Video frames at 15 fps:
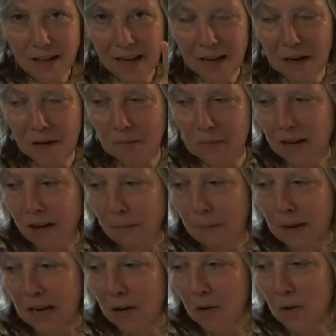Here comes little
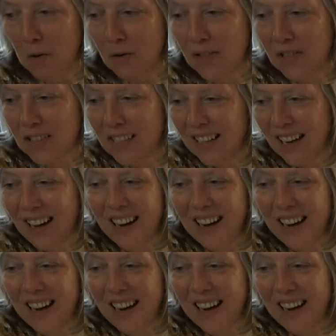Pickles.